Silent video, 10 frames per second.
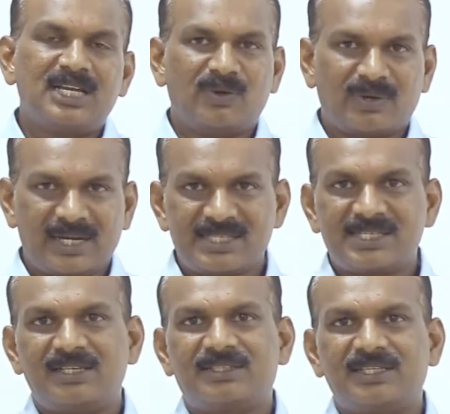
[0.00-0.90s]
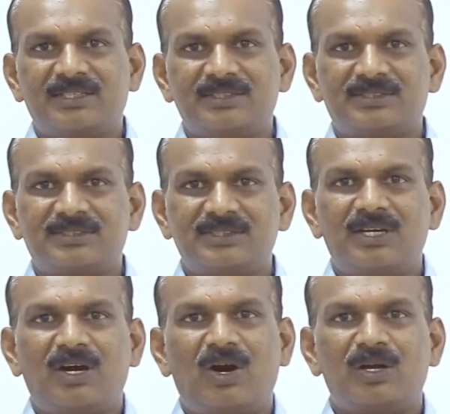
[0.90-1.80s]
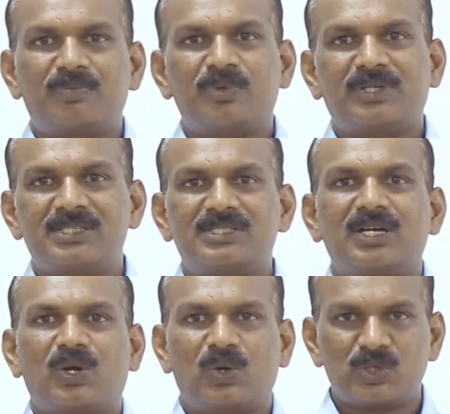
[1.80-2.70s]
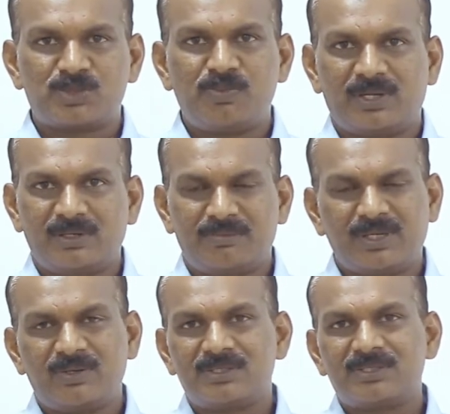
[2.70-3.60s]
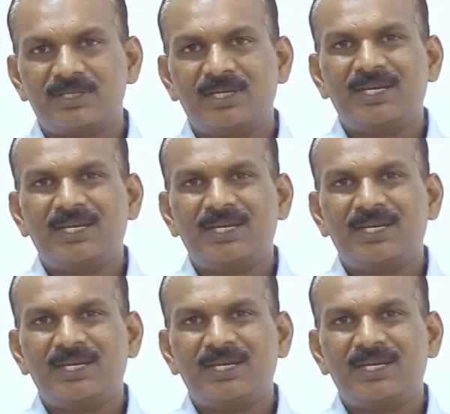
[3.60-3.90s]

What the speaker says: Now classical thinkers are put as a closed model, because